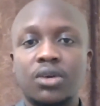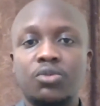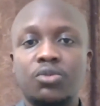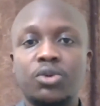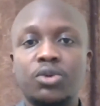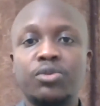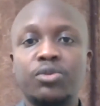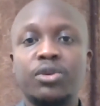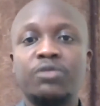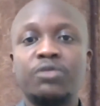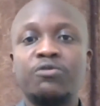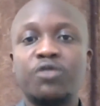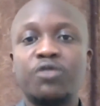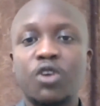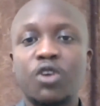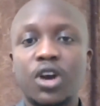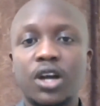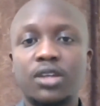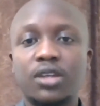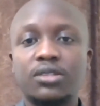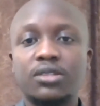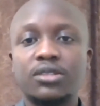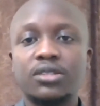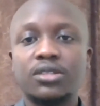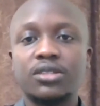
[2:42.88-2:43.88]
we will
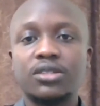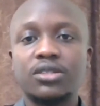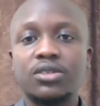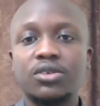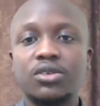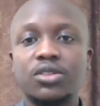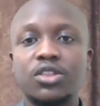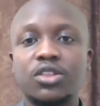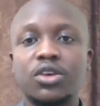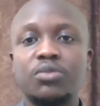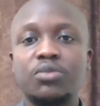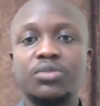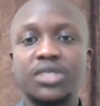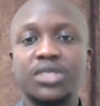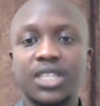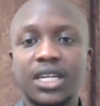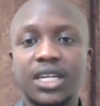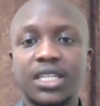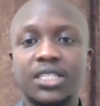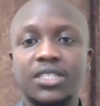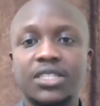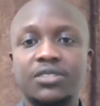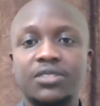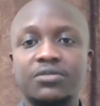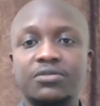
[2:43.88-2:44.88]
focus on the
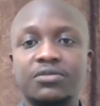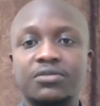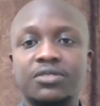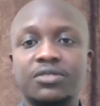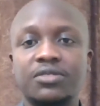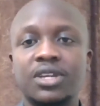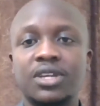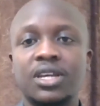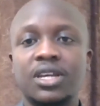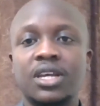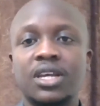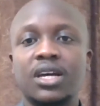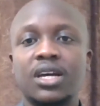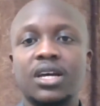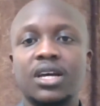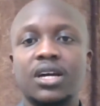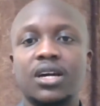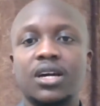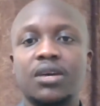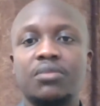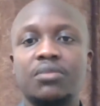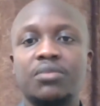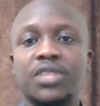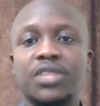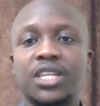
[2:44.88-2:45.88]
objective
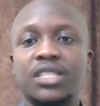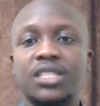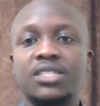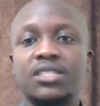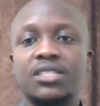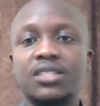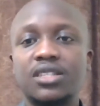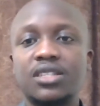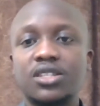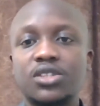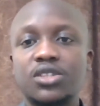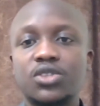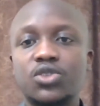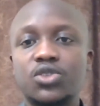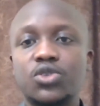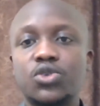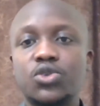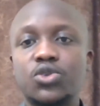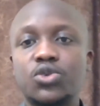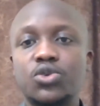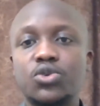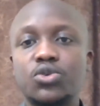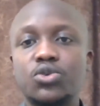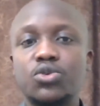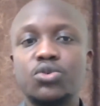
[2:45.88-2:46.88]
that seeks
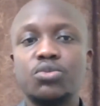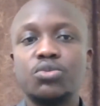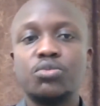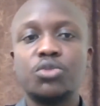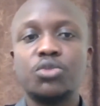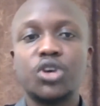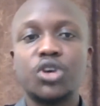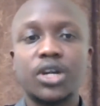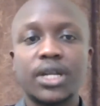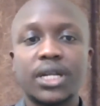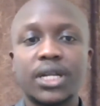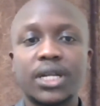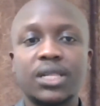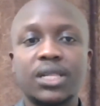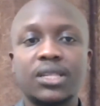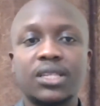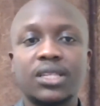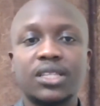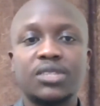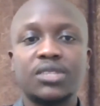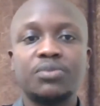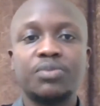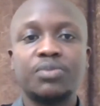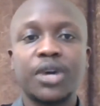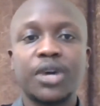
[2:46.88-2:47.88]
to model
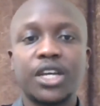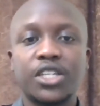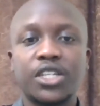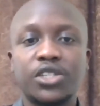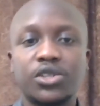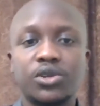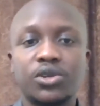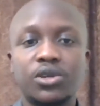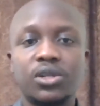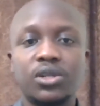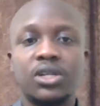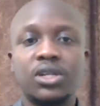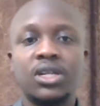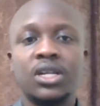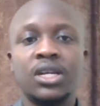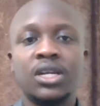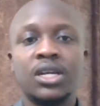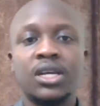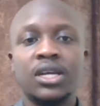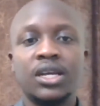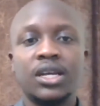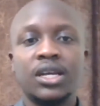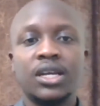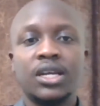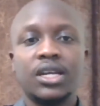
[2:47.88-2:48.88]
the spatial
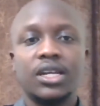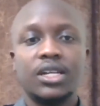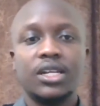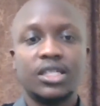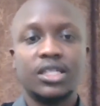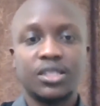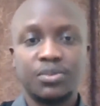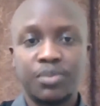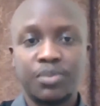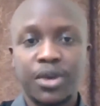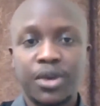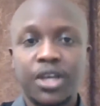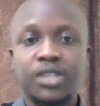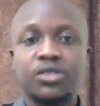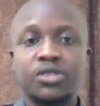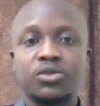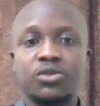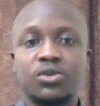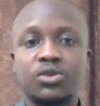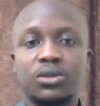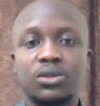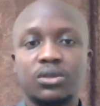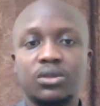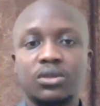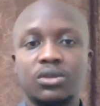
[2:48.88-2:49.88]

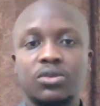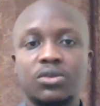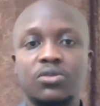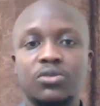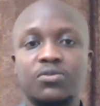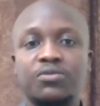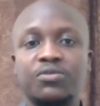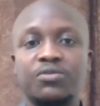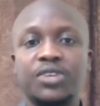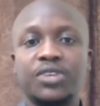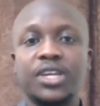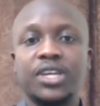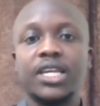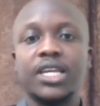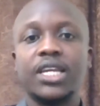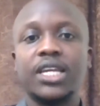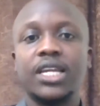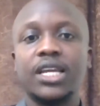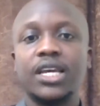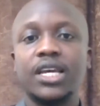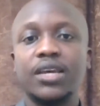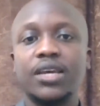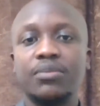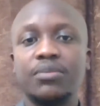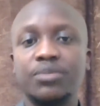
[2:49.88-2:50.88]
dispersal of
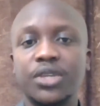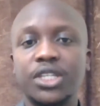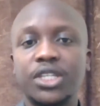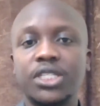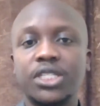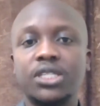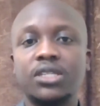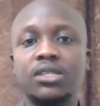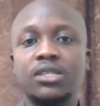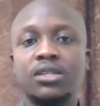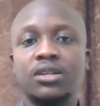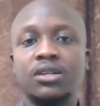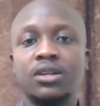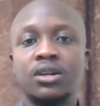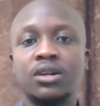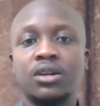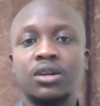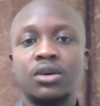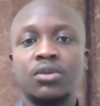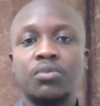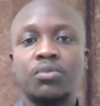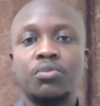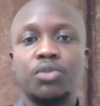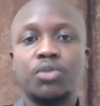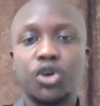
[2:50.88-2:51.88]
vehicular emission
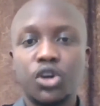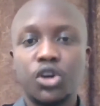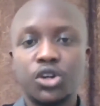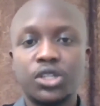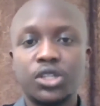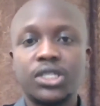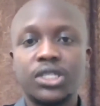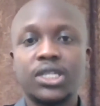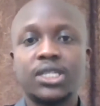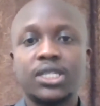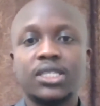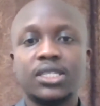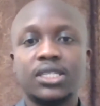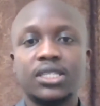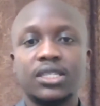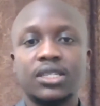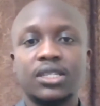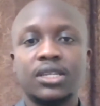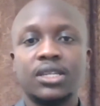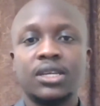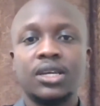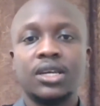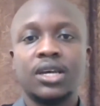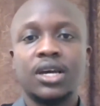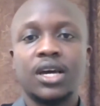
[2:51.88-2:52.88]
pollutants
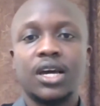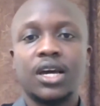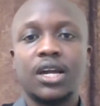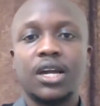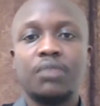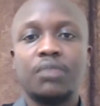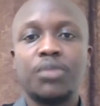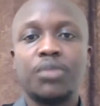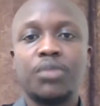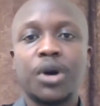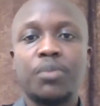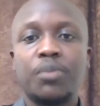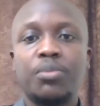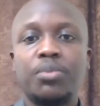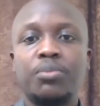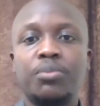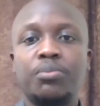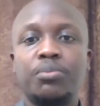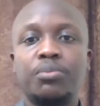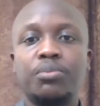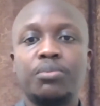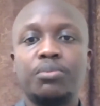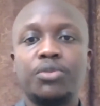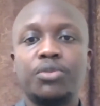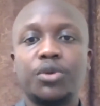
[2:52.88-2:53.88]
and map
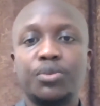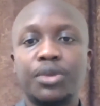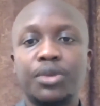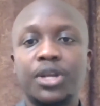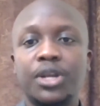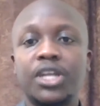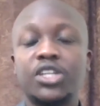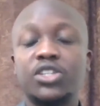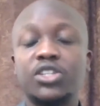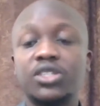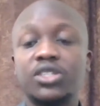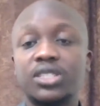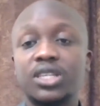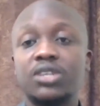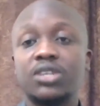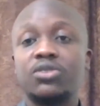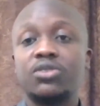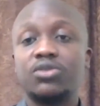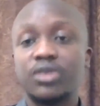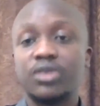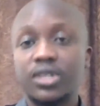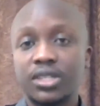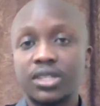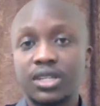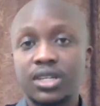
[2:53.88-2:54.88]
populations
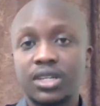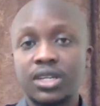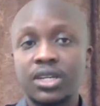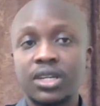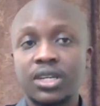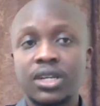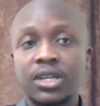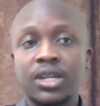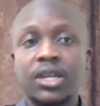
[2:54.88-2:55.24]
at risk